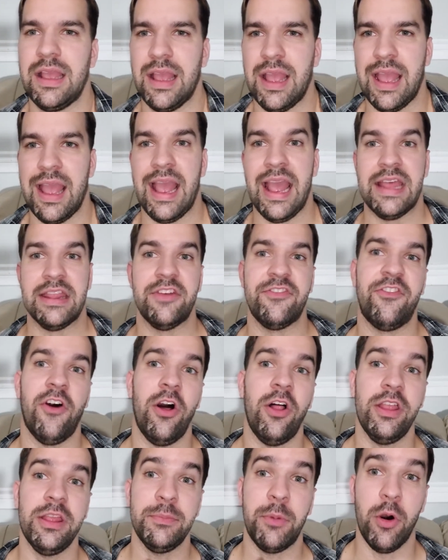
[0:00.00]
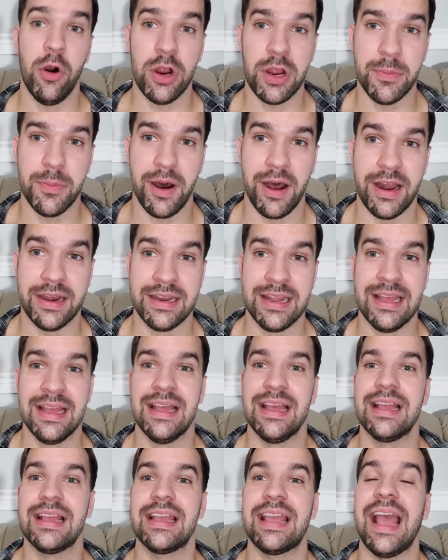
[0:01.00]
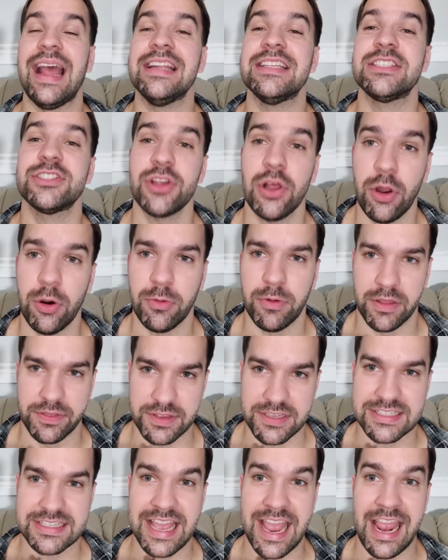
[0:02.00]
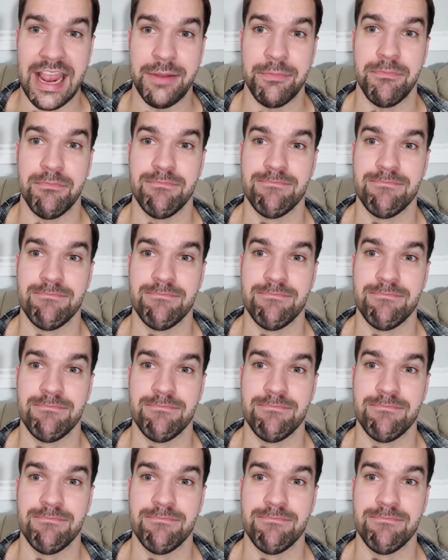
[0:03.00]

And the following Pokemon can solo run this game.